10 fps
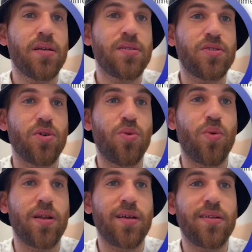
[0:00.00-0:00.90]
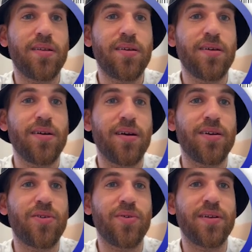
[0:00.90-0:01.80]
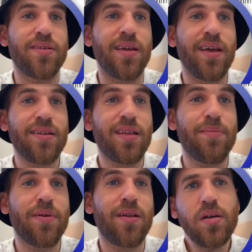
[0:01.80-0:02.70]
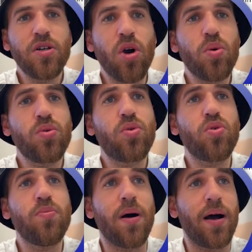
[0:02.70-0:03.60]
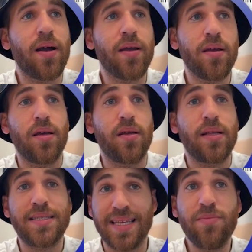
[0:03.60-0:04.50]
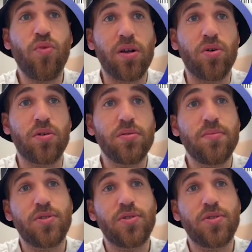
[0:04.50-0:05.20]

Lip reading: So what I did here, I created Airtable, go to my the same record.